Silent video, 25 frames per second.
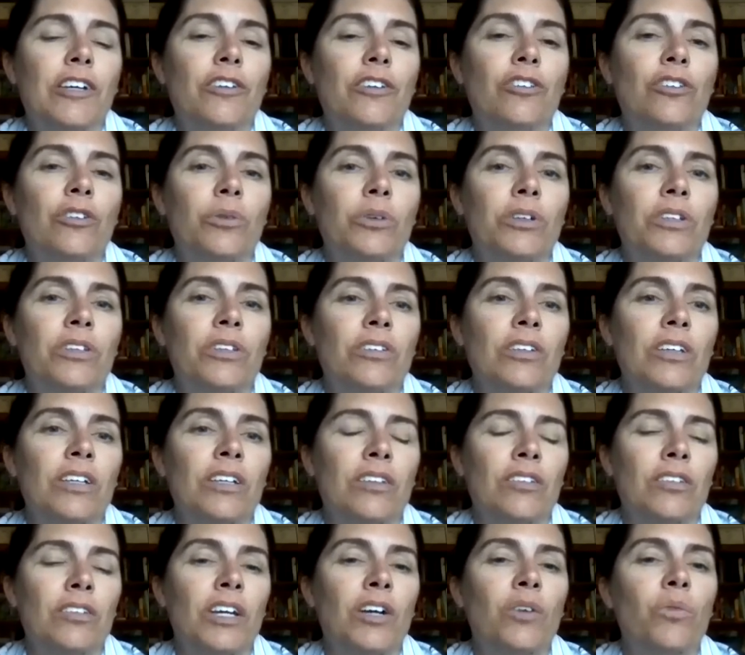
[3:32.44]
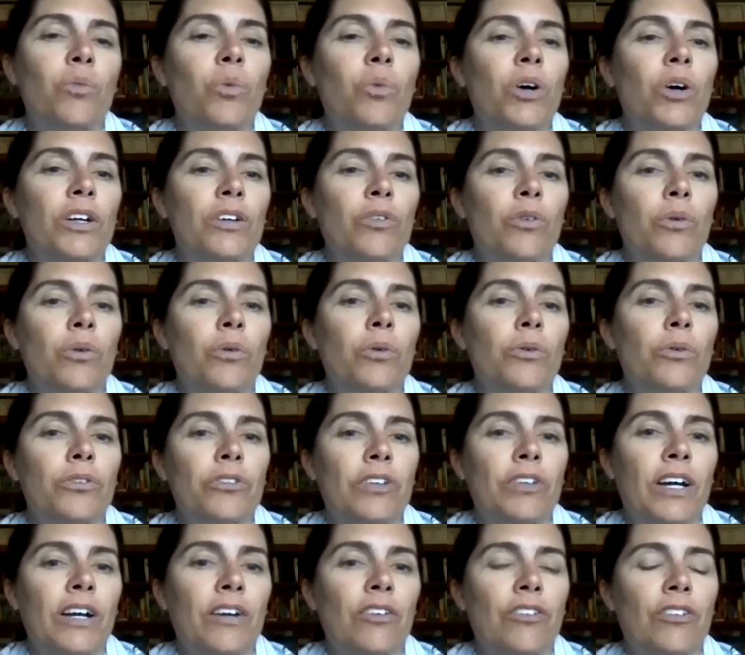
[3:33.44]
So it's like one whole
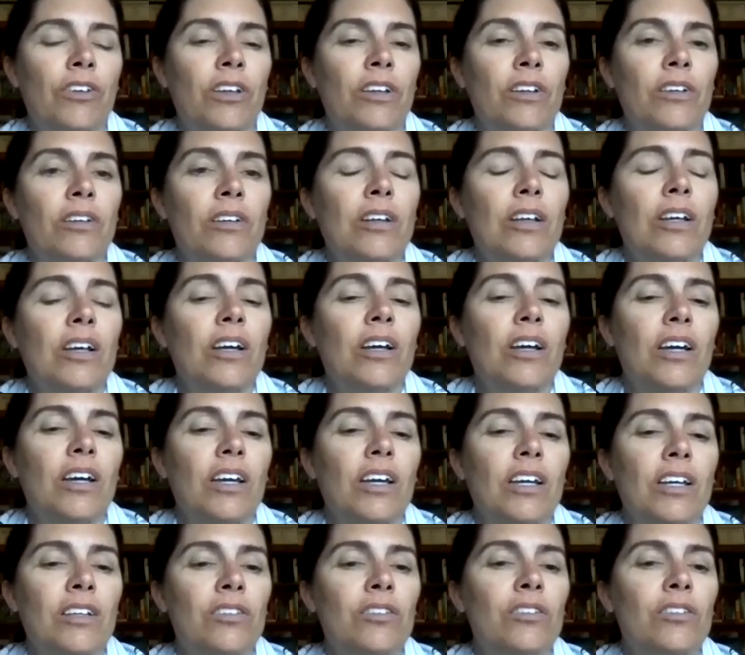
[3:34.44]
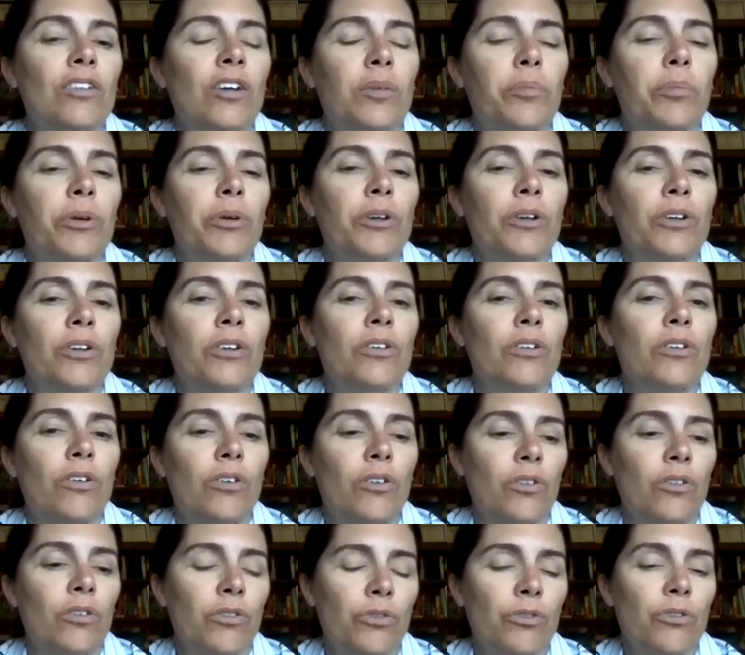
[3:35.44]
section. It's numbered
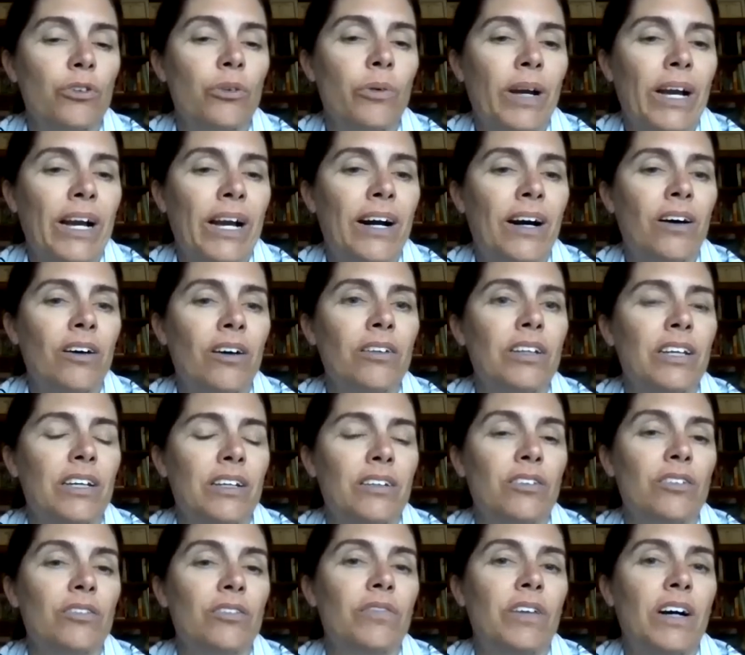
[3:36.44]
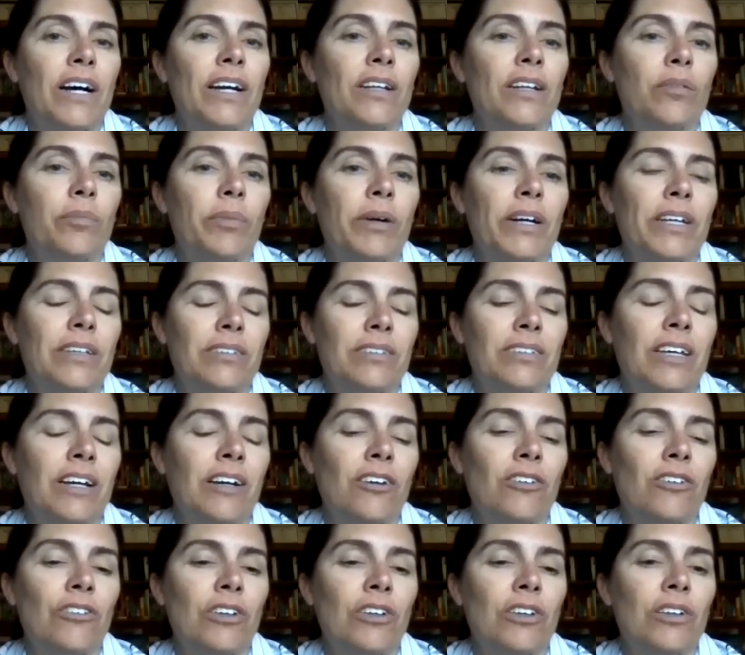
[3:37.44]
throughout and divided by
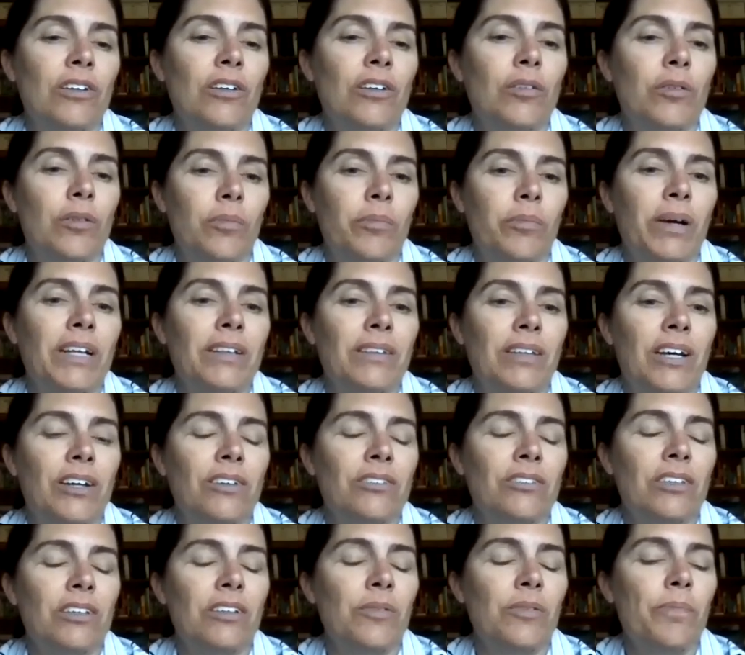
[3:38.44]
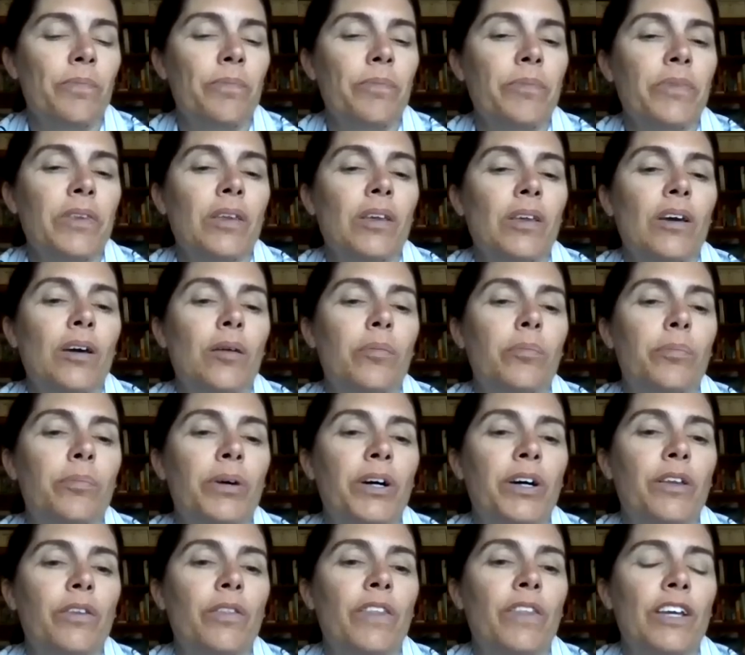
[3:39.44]
section and by lesson,
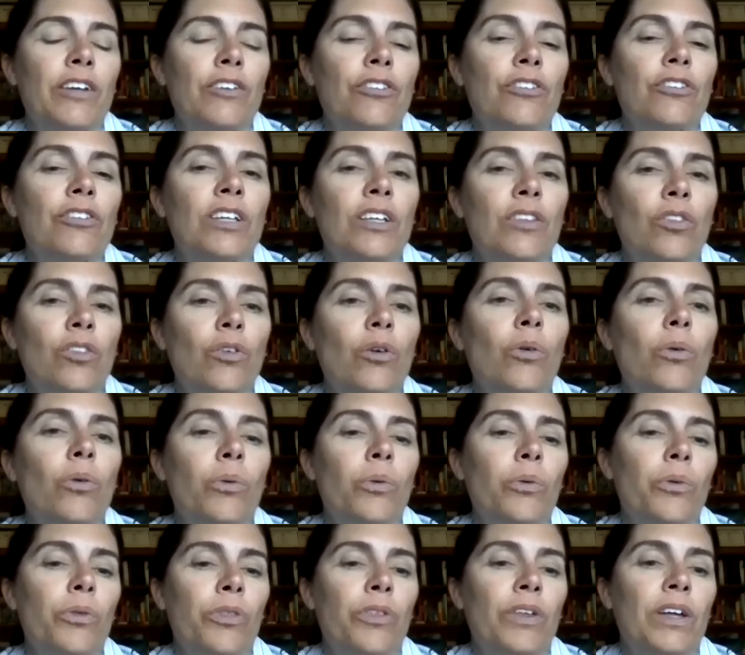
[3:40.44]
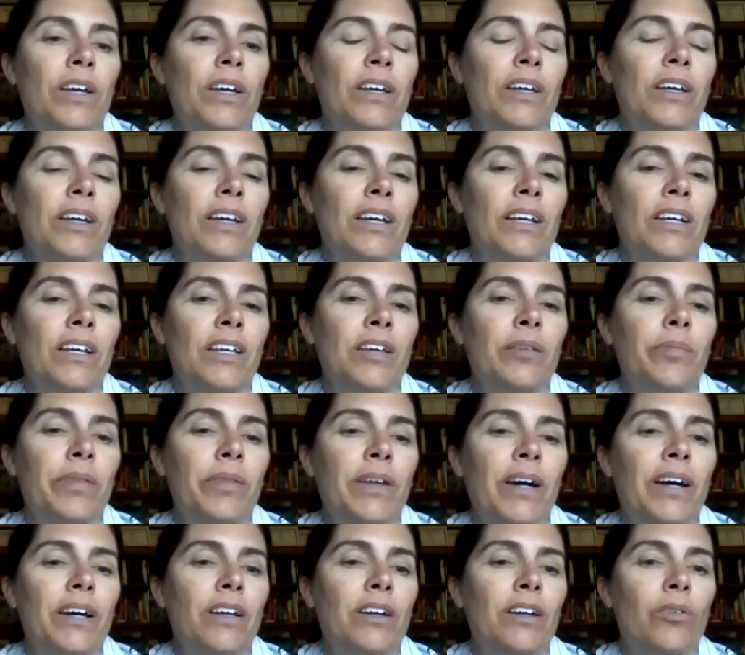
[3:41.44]
but they should get the whole thing and keep
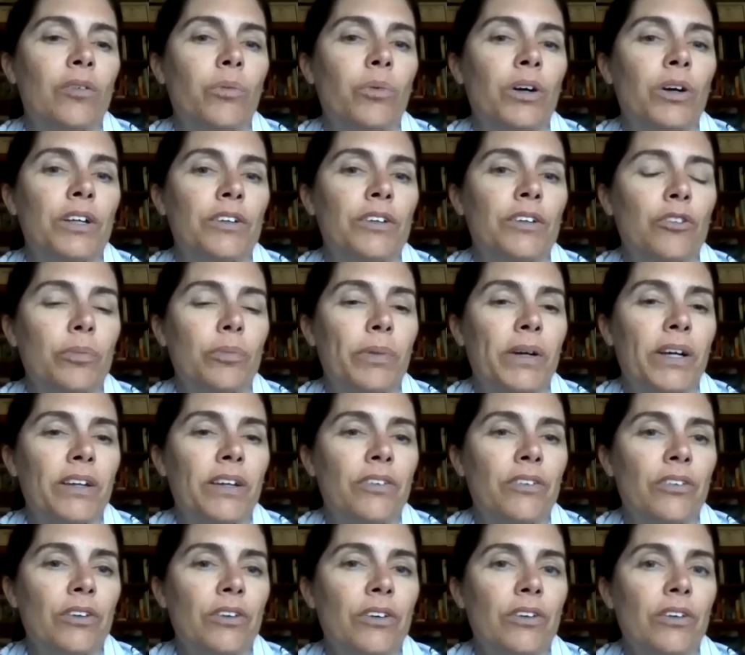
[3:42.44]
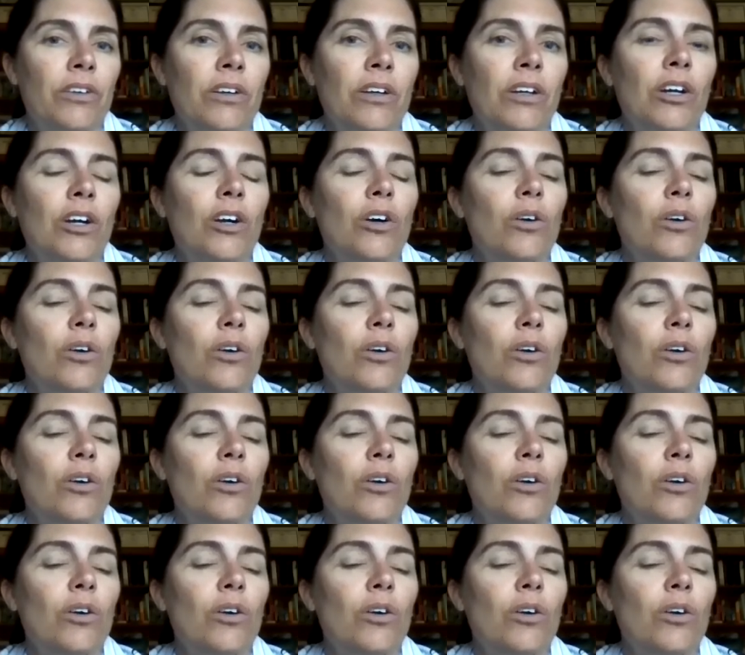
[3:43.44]
that in a 1-inch binder.